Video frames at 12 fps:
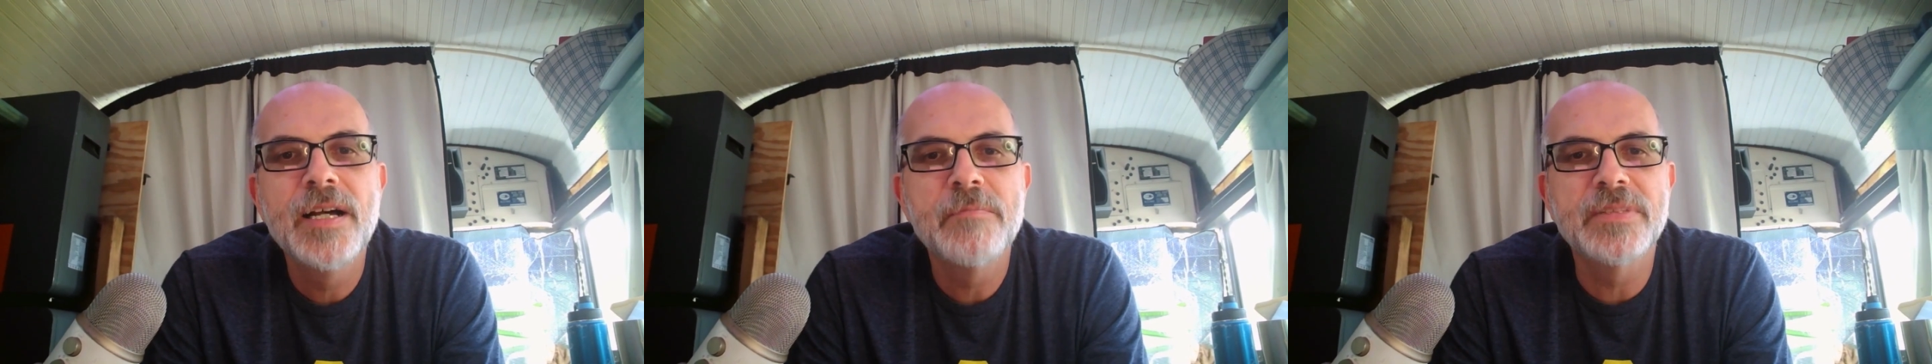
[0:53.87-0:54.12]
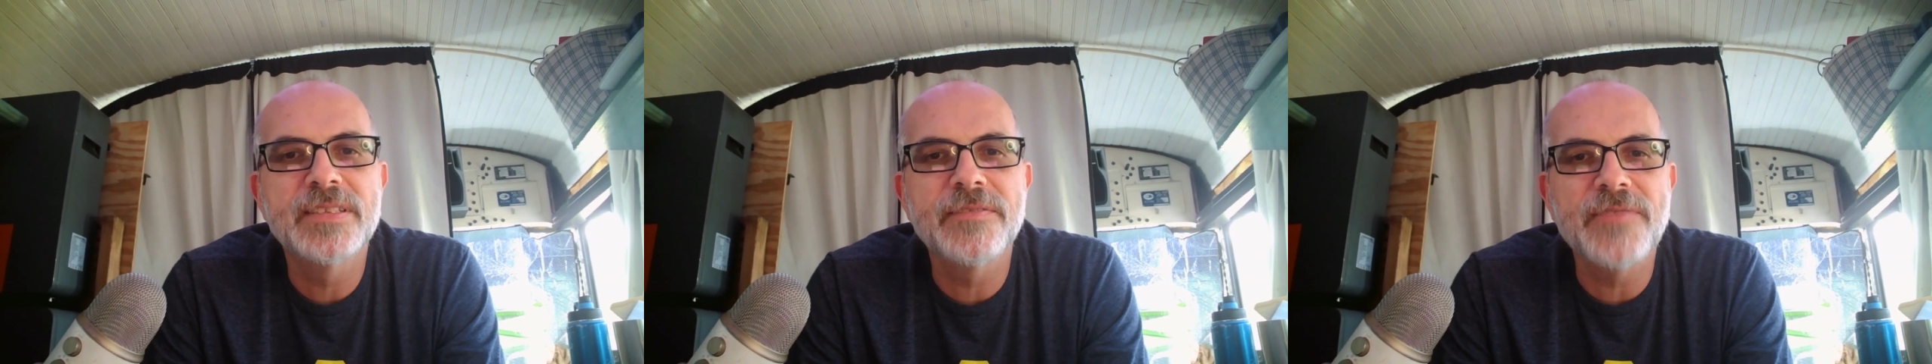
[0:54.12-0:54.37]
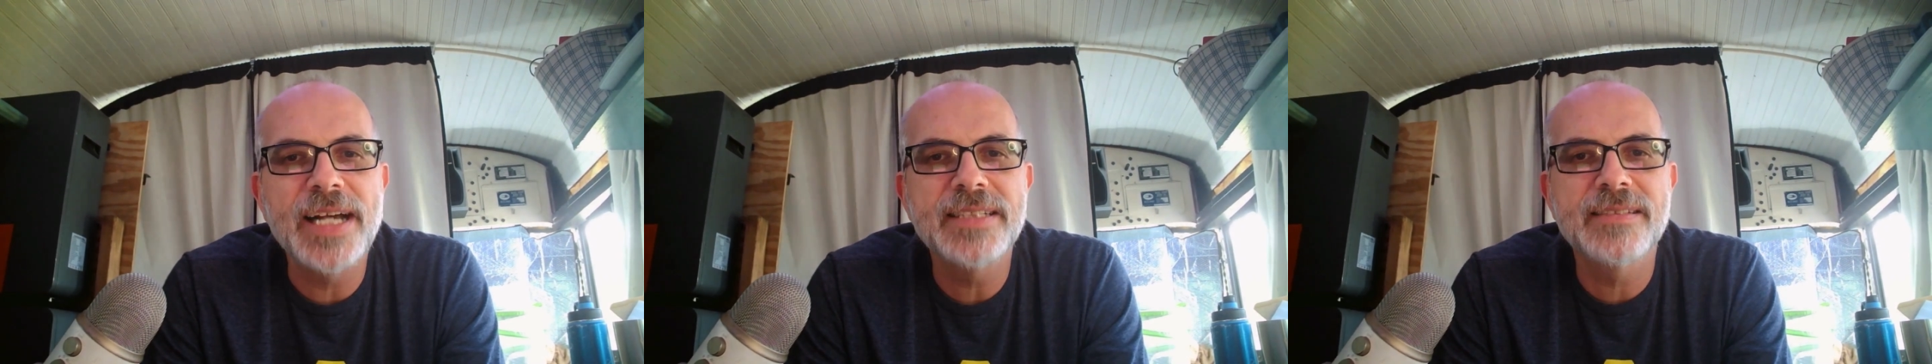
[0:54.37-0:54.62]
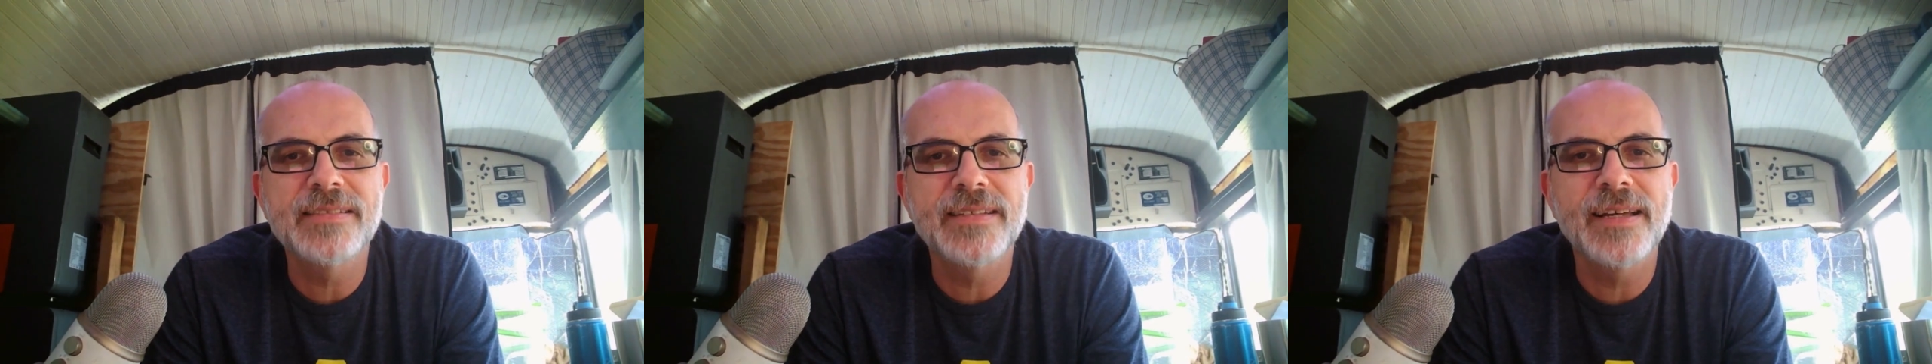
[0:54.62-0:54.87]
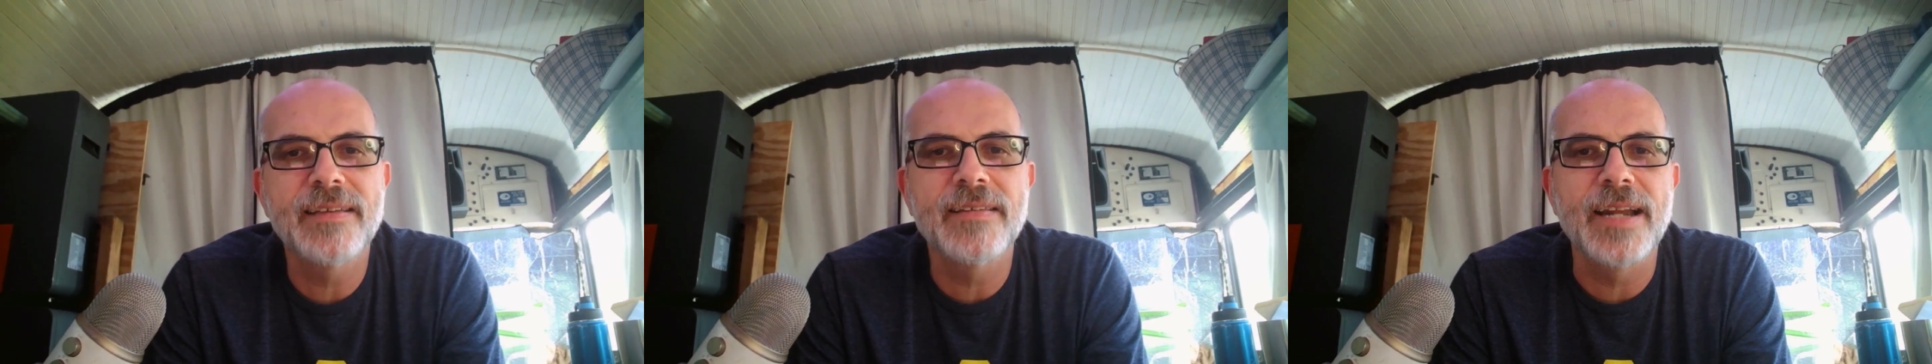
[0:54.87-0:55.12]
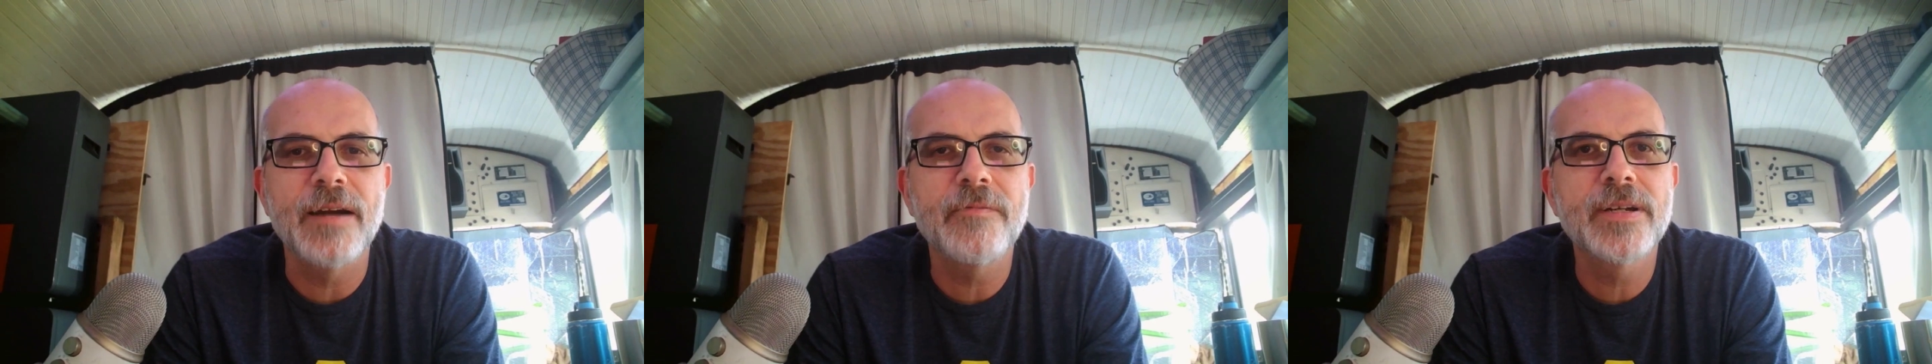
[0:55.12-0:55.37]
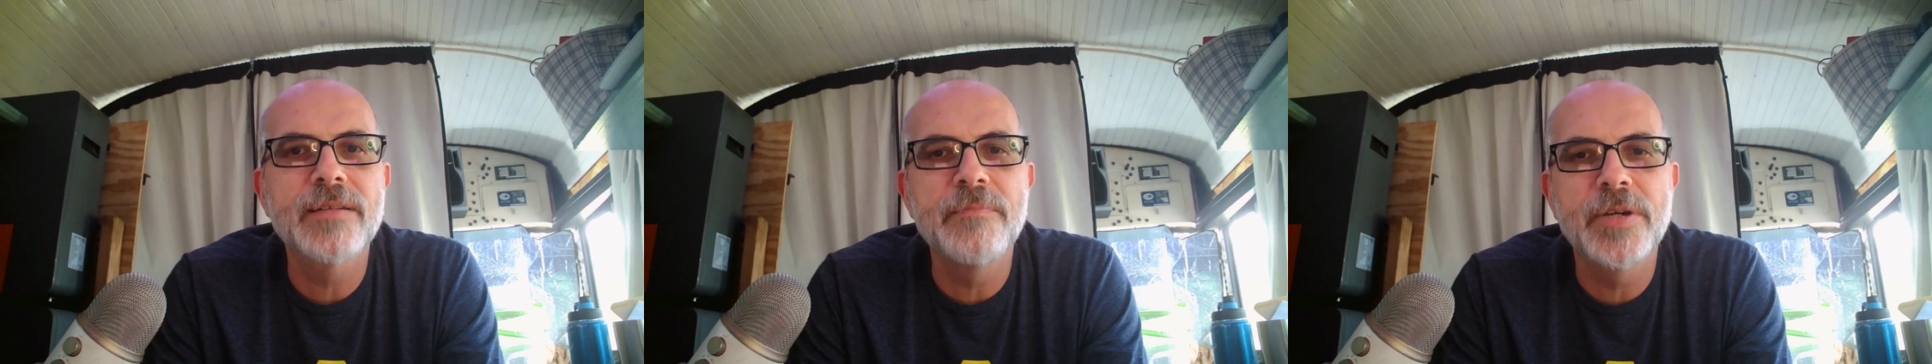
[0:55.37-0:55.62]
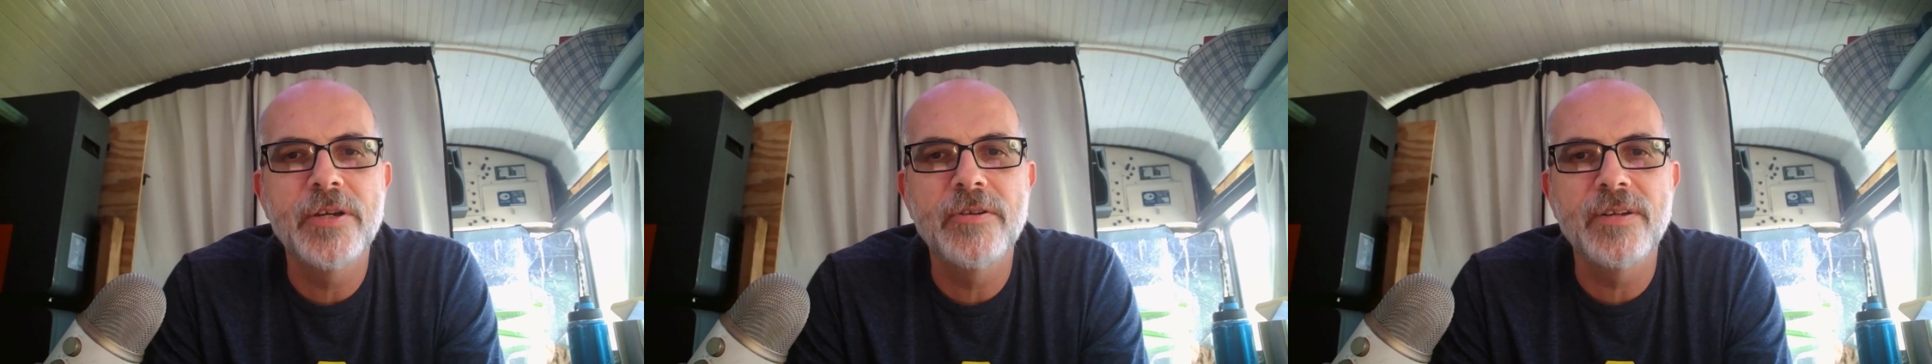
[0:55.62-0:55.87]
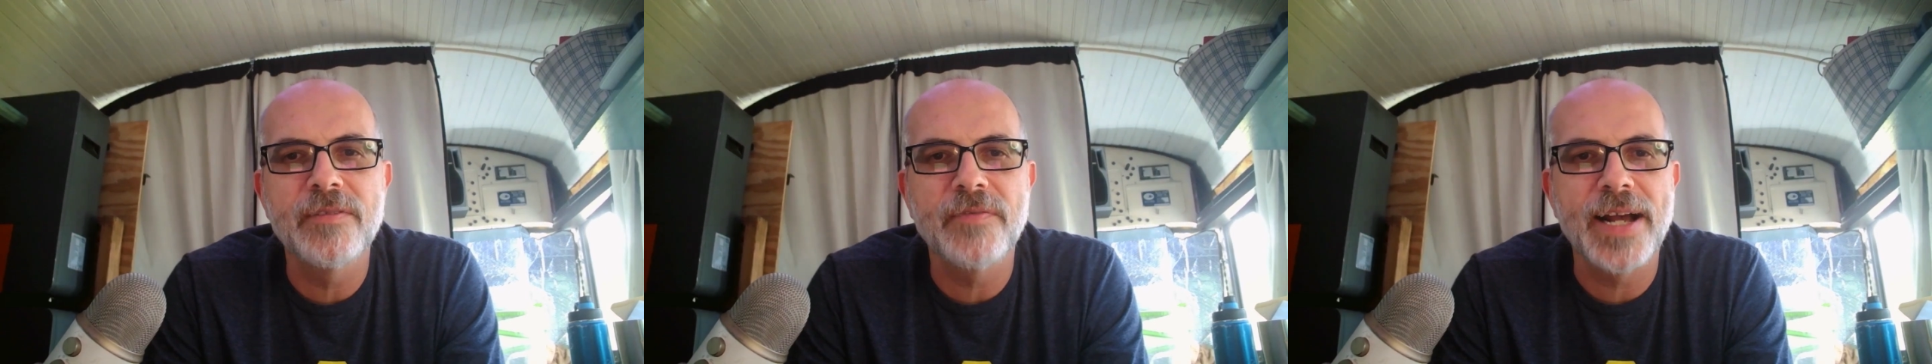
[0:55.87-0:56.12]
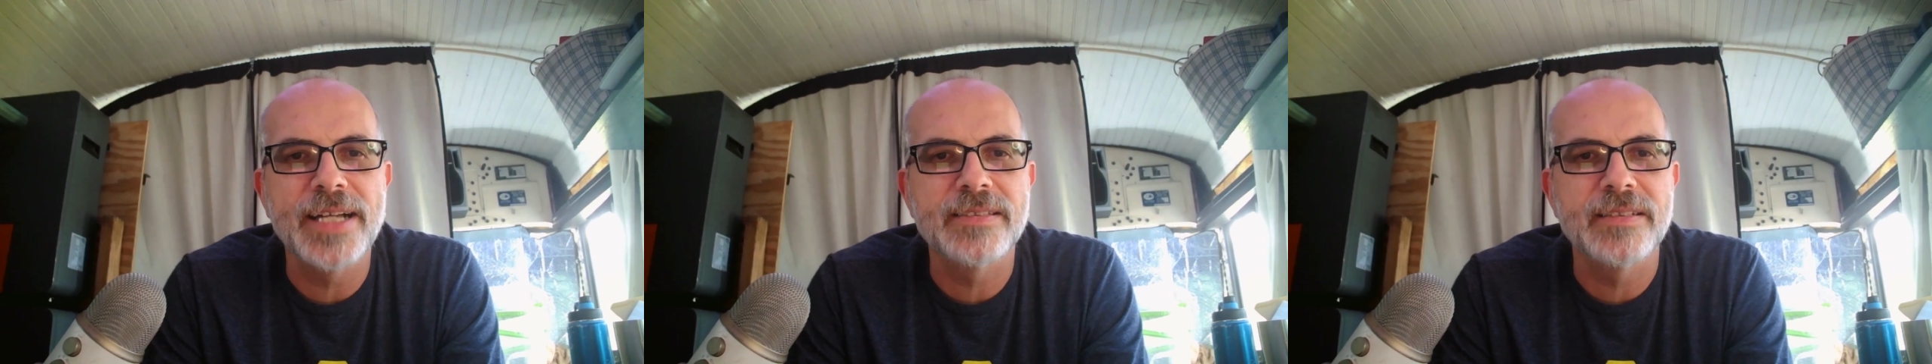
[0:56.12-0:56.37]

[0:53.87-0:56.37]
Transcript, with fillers: but suffice to say that every computing device